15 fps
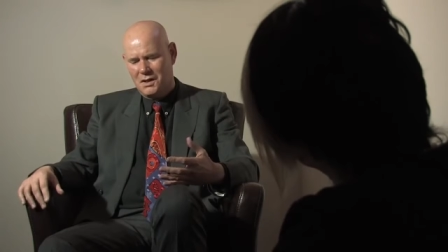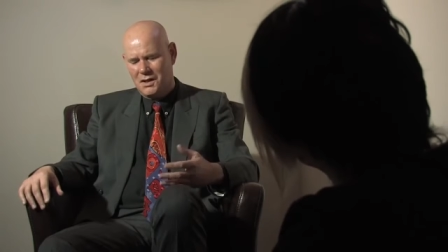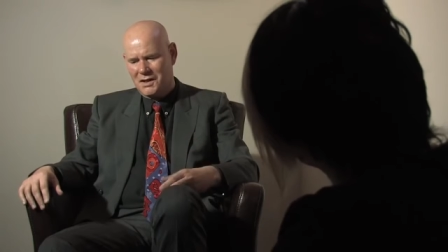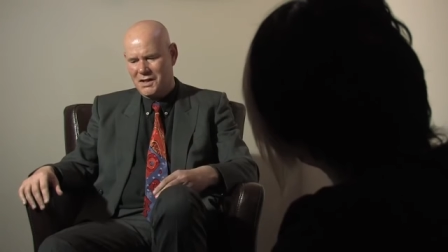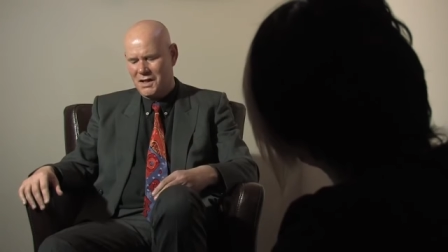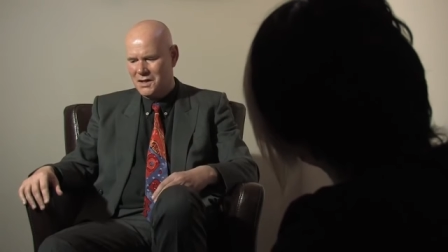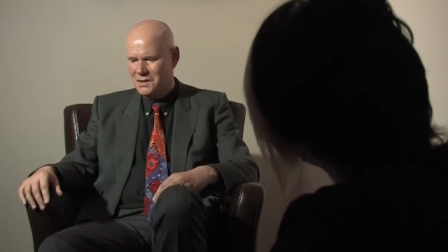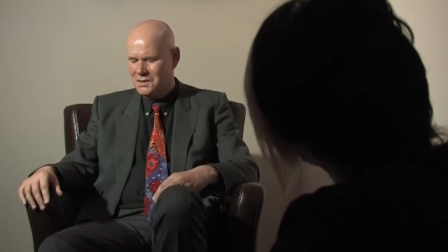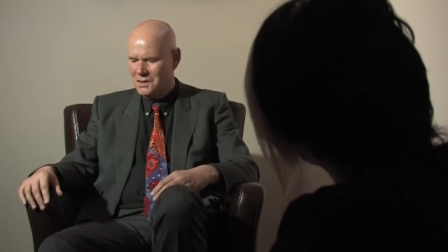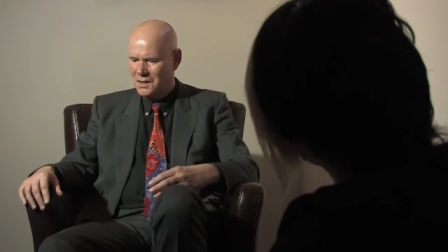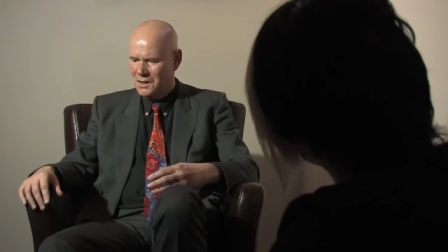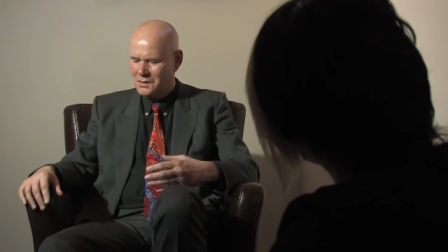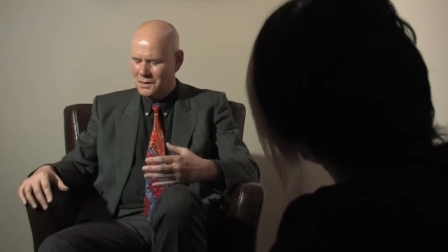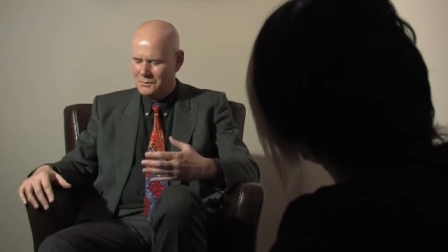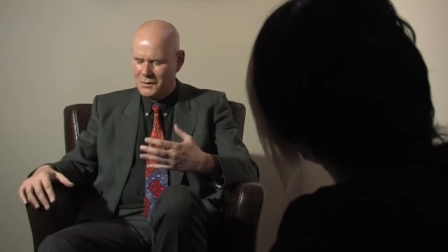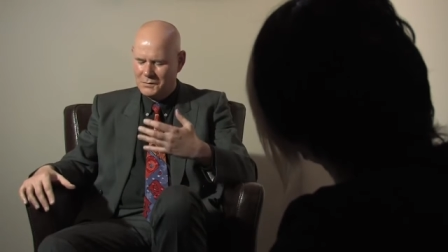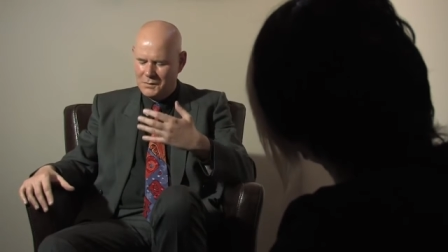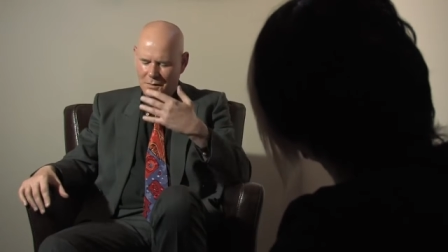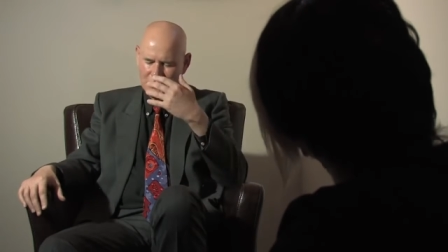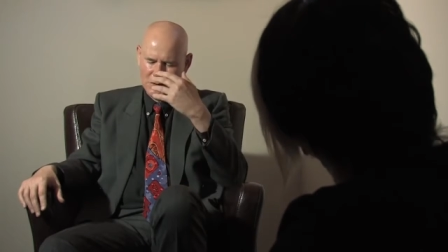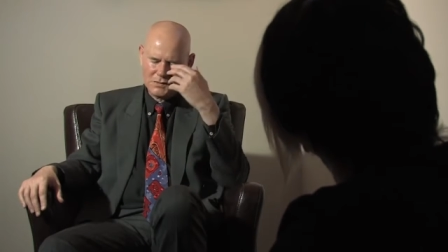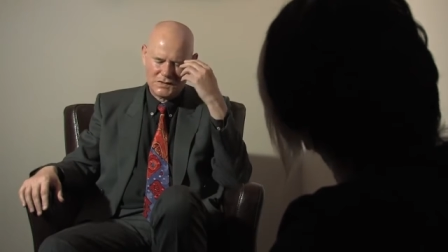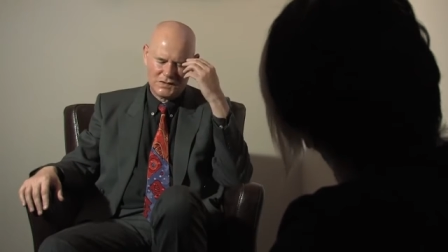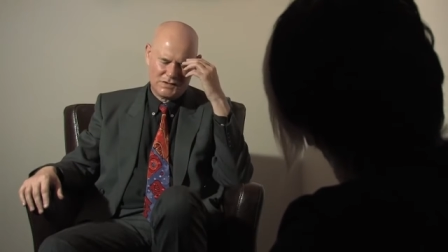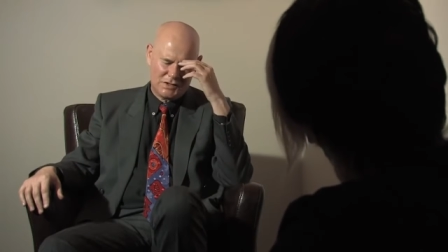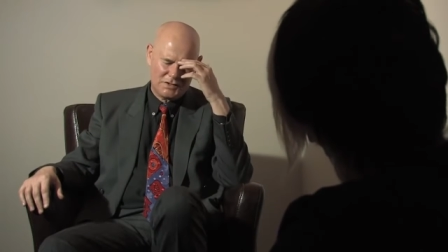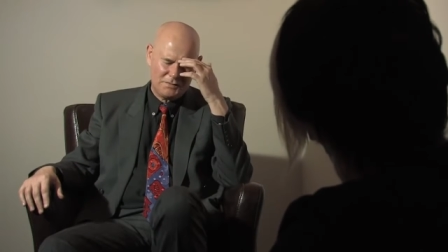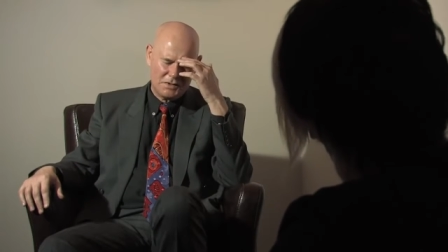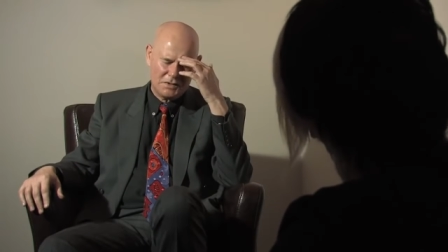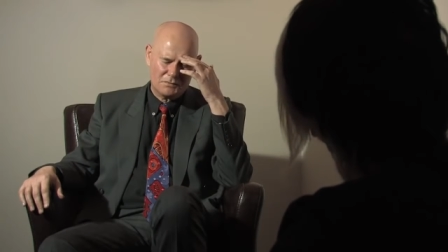I can't. I, am not
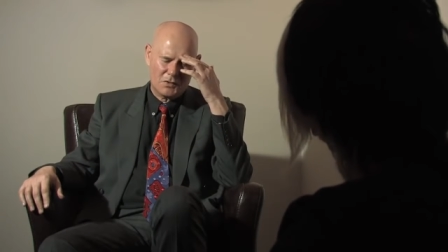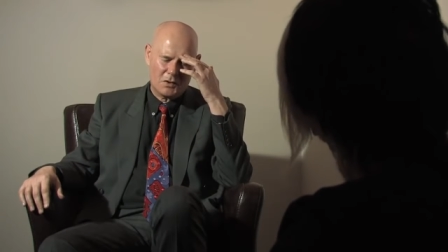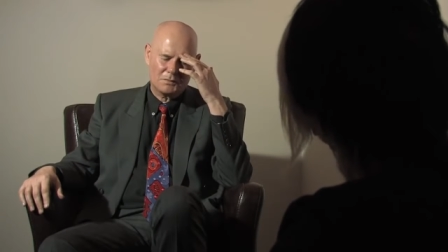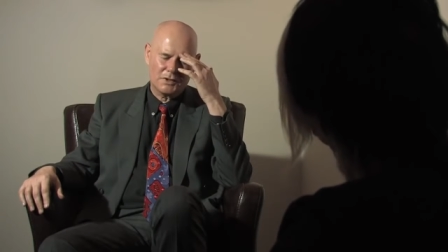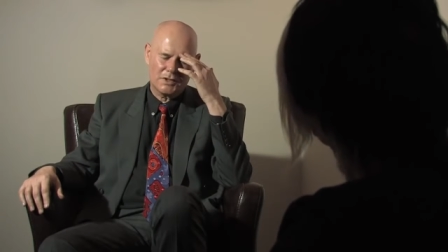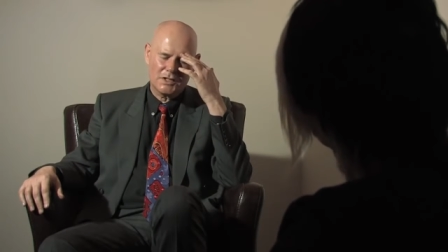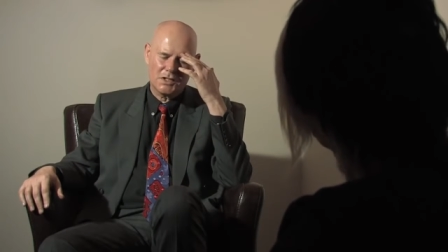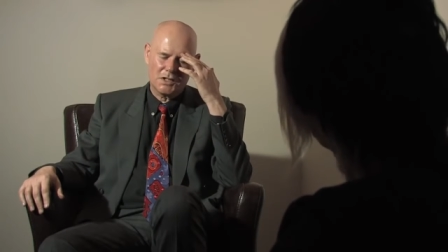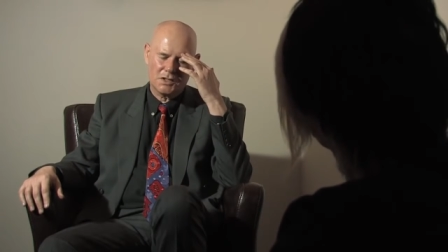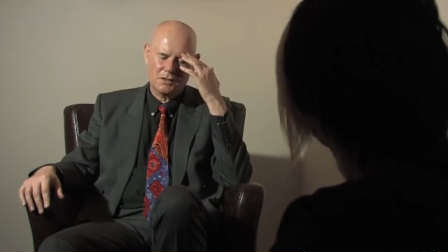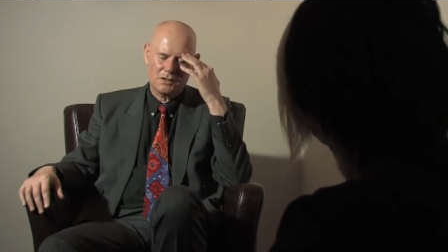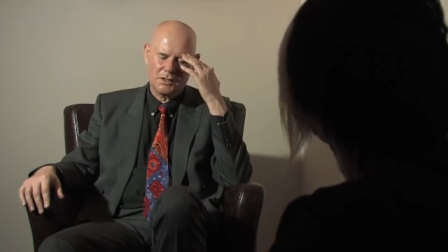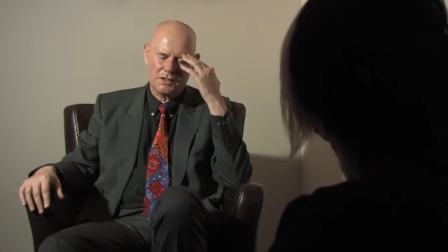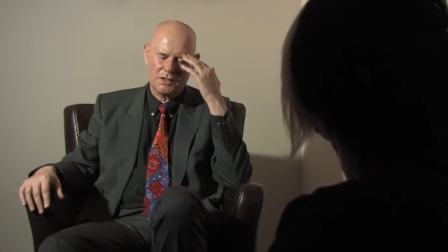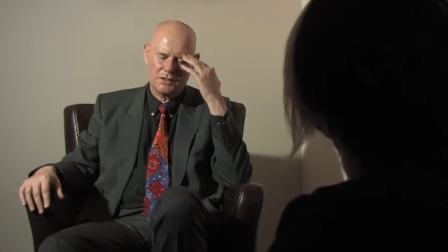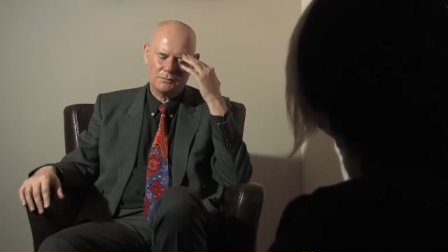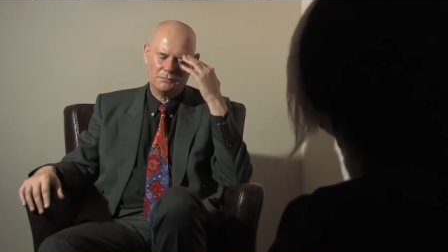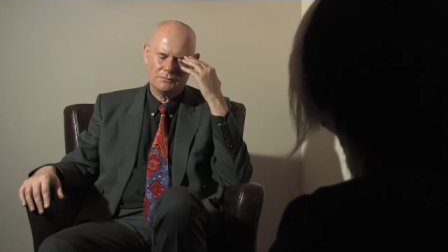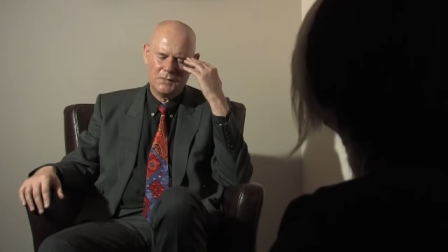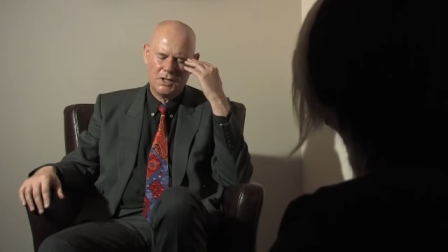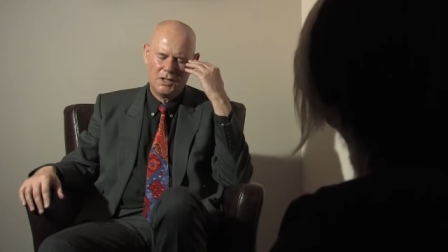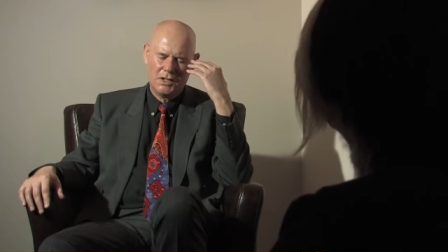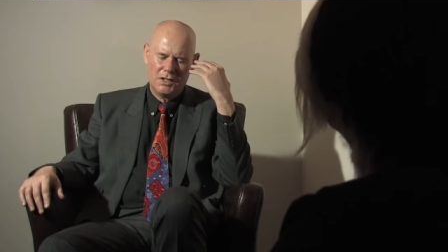sleeping properly, and I um,